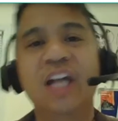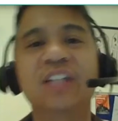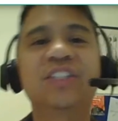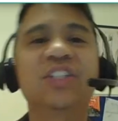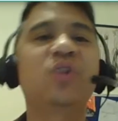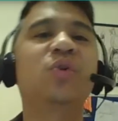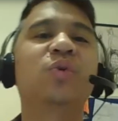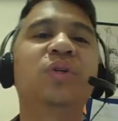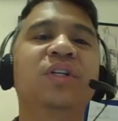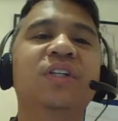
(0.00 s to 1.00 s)
And
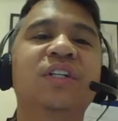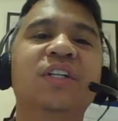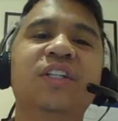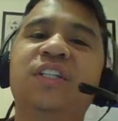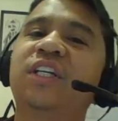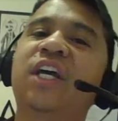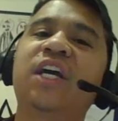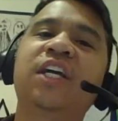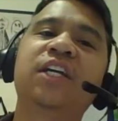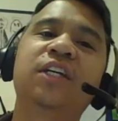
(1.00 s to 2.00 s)
so,
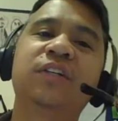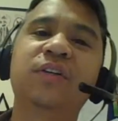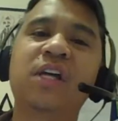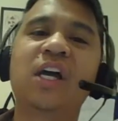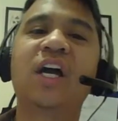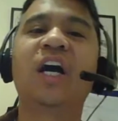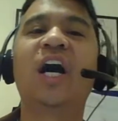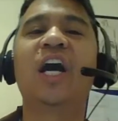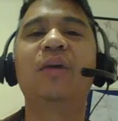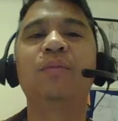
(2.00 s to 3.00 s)
today,
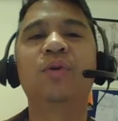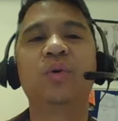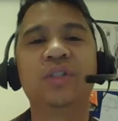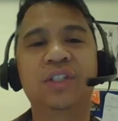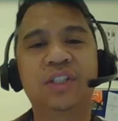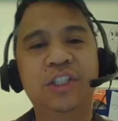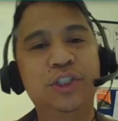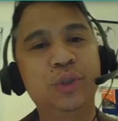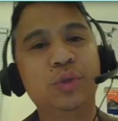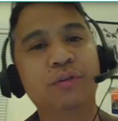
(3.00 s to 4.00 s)
I'm going to
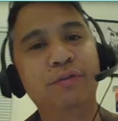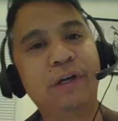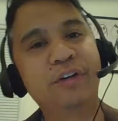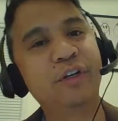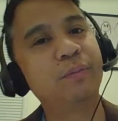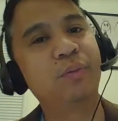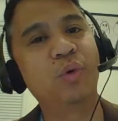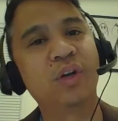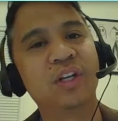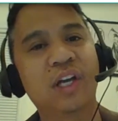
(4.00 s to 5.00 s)
teach you a very
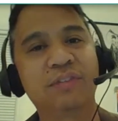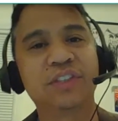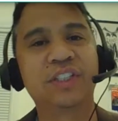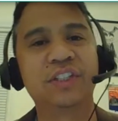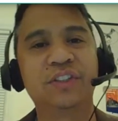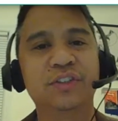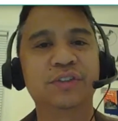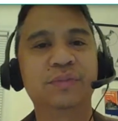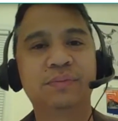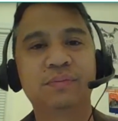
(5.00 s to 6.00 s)
important life skill.
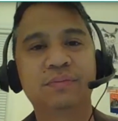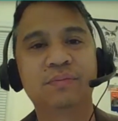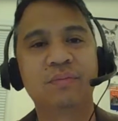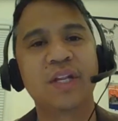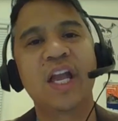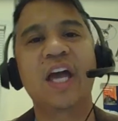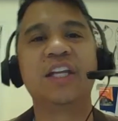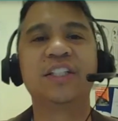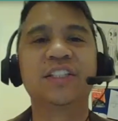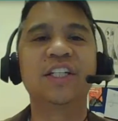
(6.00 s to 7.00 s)

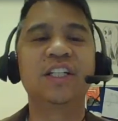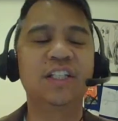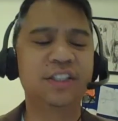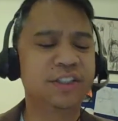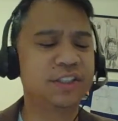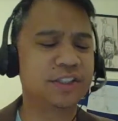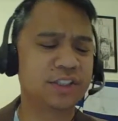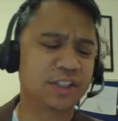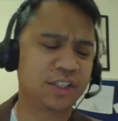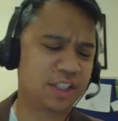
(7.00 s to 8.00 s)
And the skill
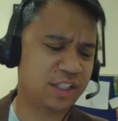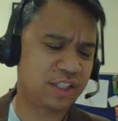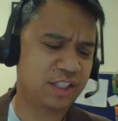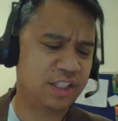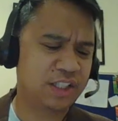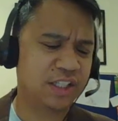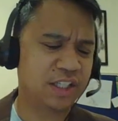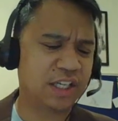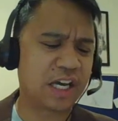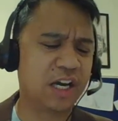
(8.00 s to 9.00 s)
is
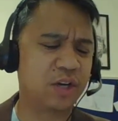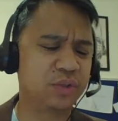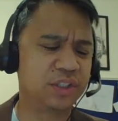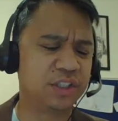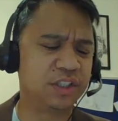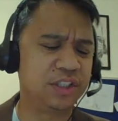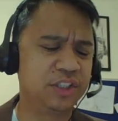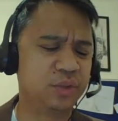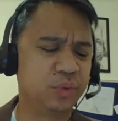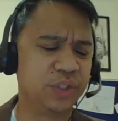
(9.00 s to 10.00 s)
how to
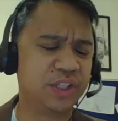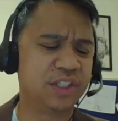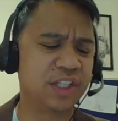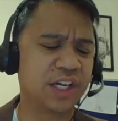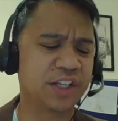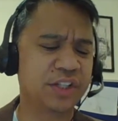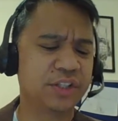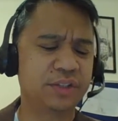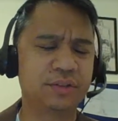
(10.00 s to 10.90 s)
deal with death.